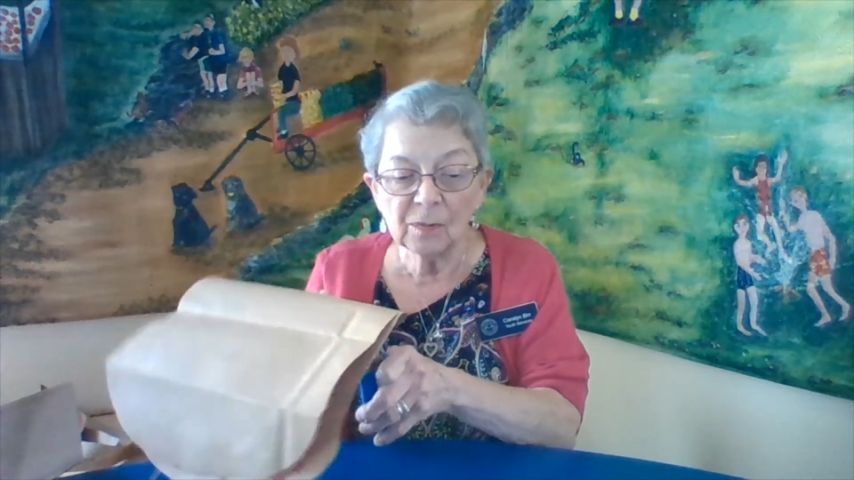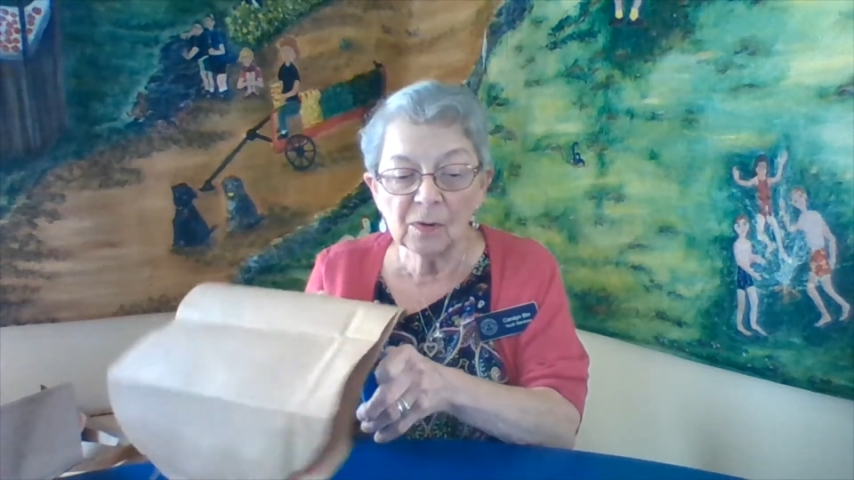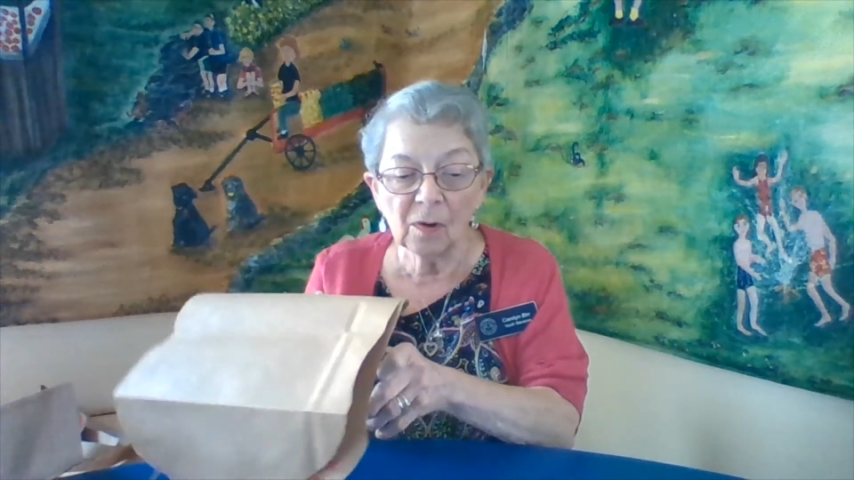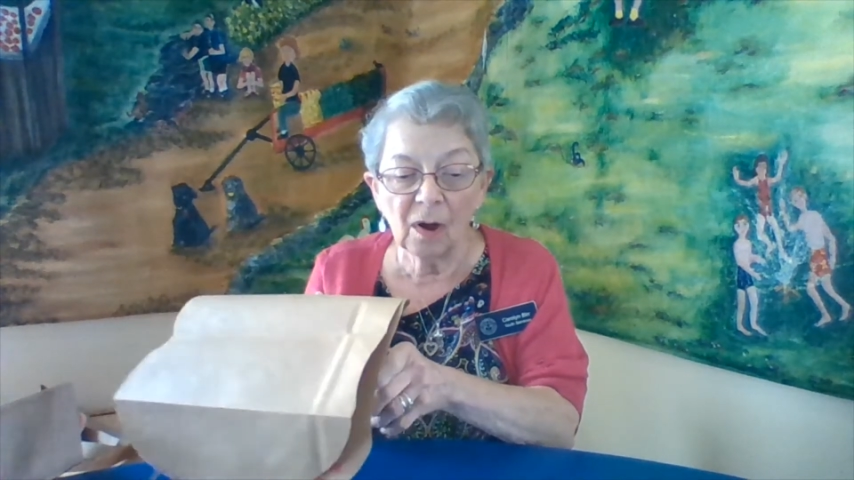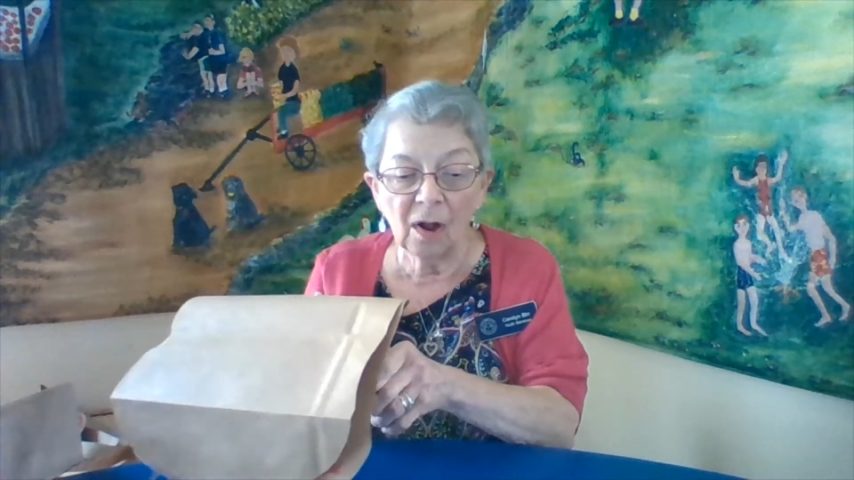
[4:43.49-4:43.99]

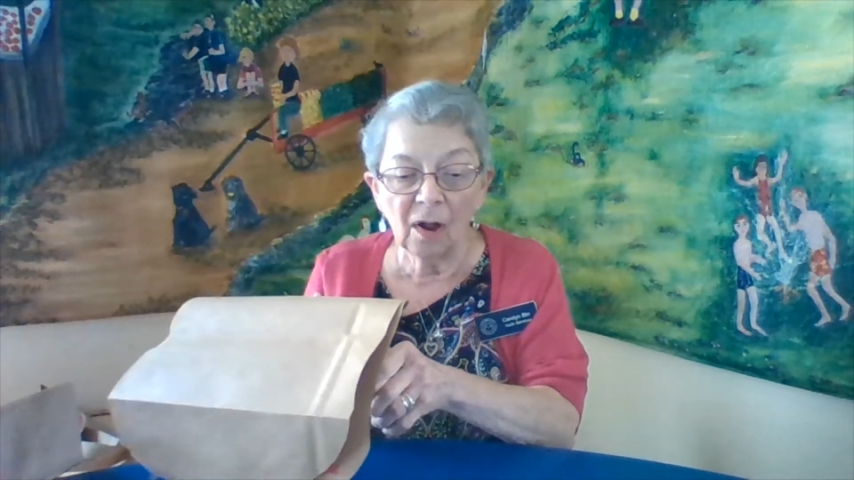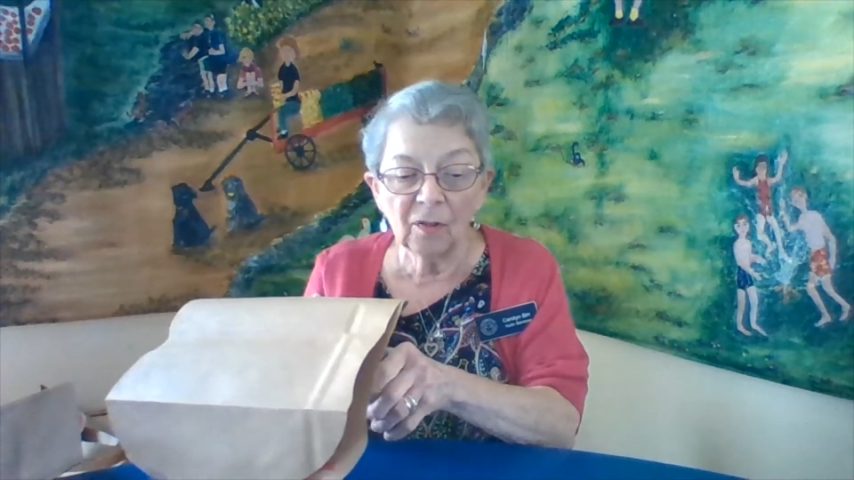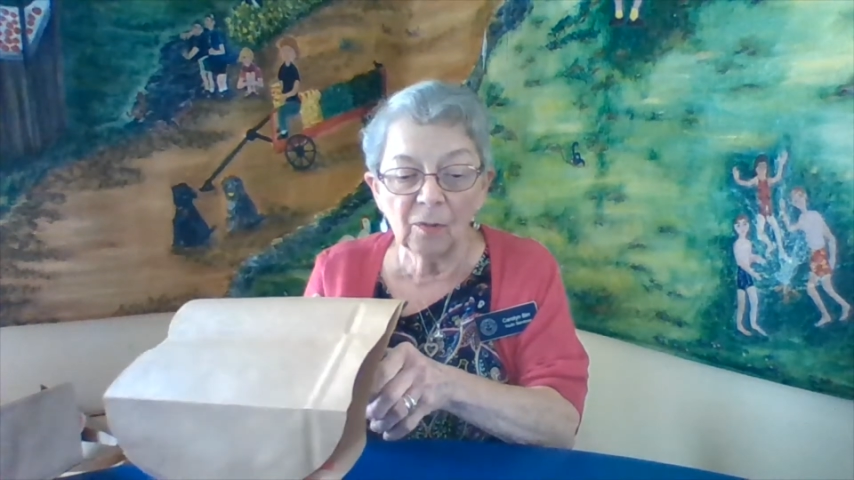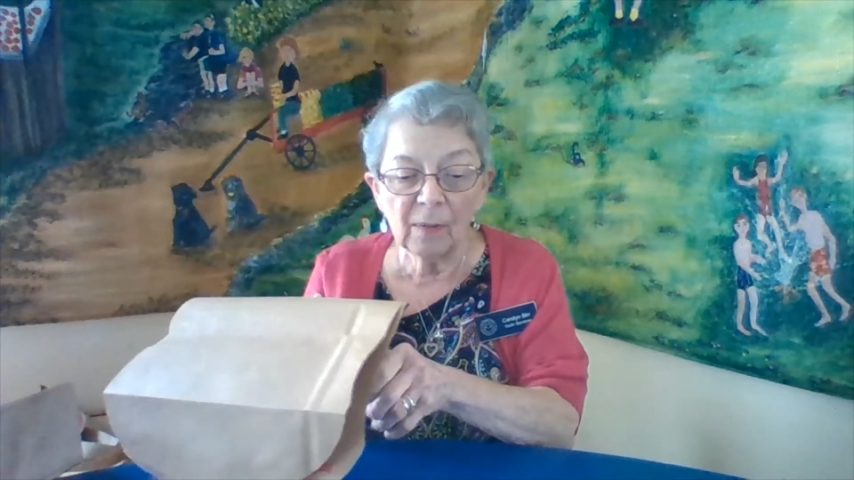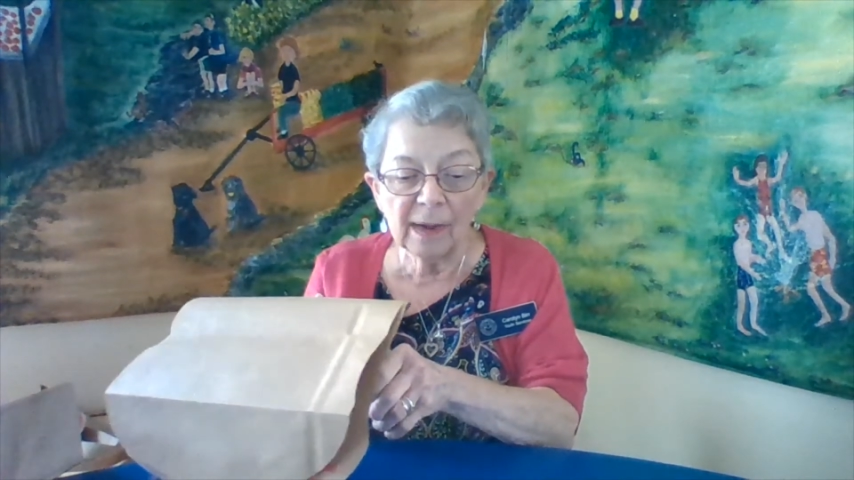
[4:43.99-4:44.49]
Go all
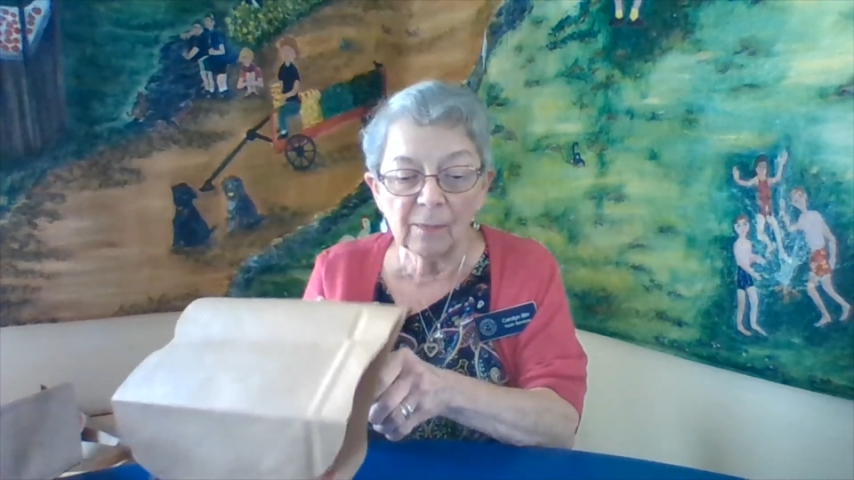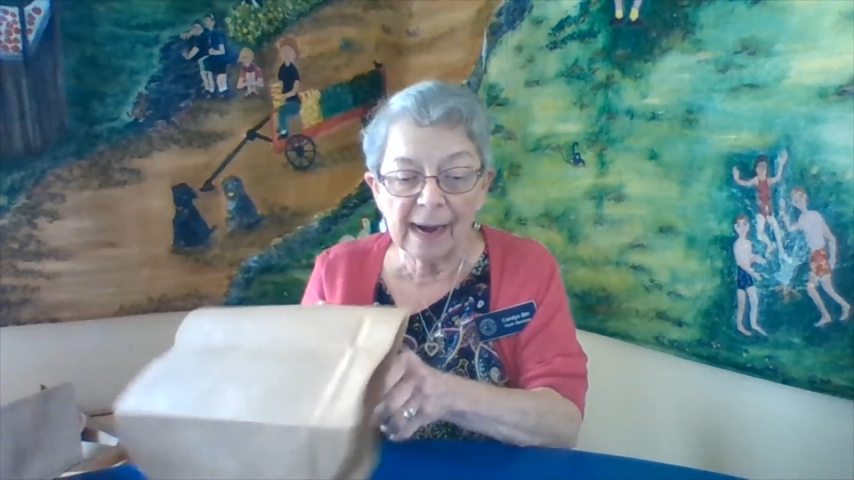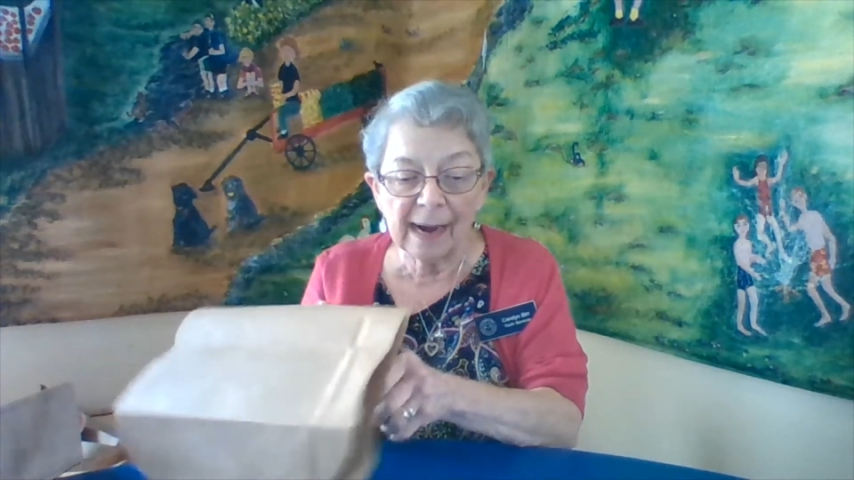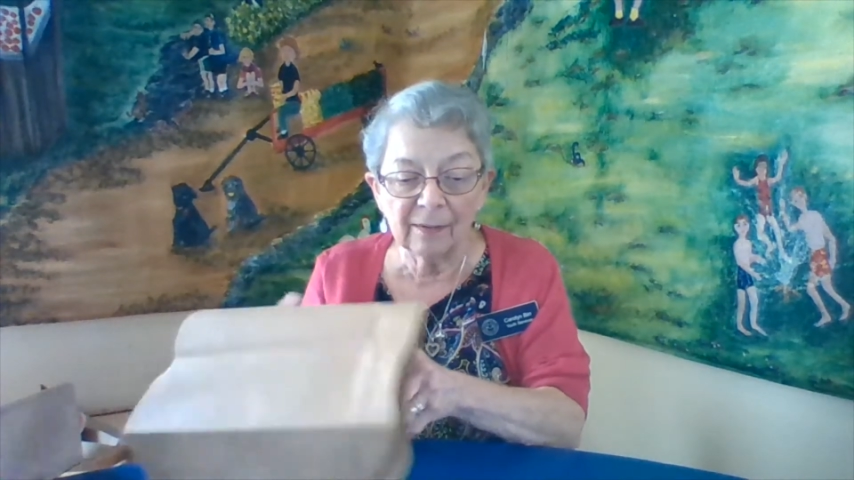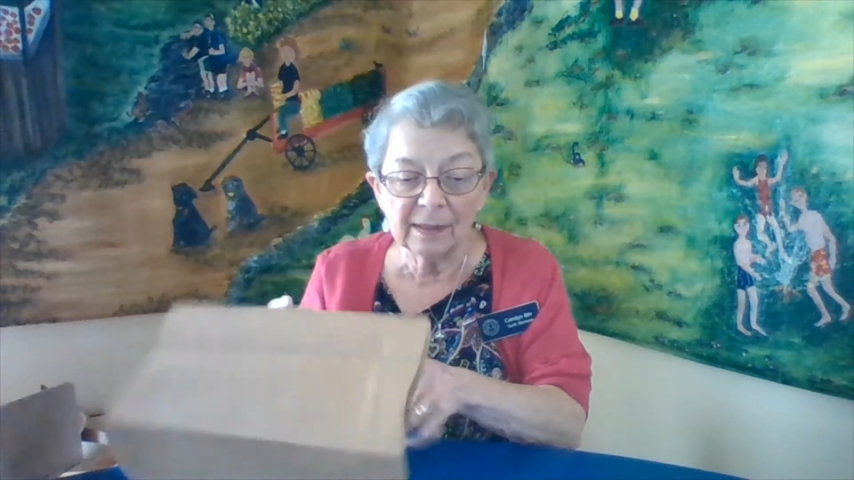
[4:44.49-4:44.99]
the way
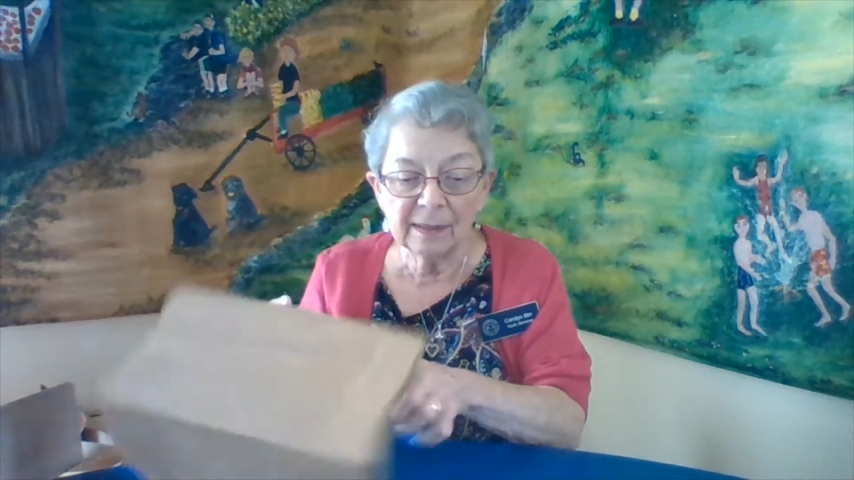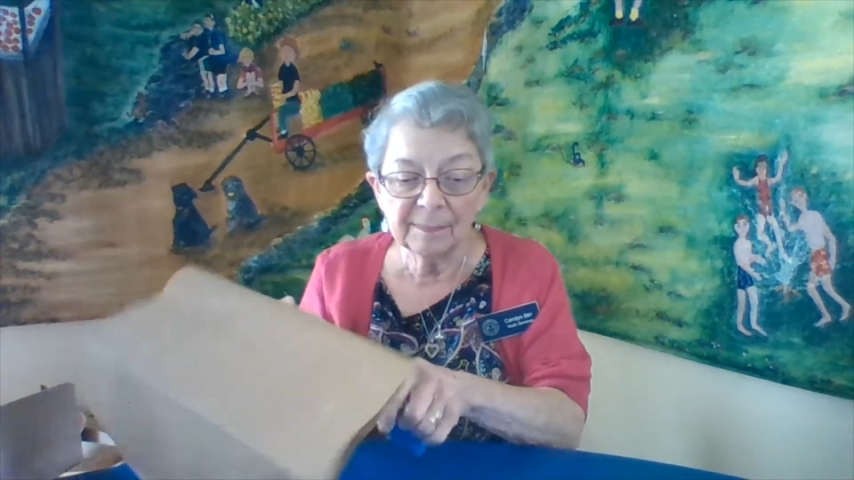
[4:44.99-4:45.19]
around,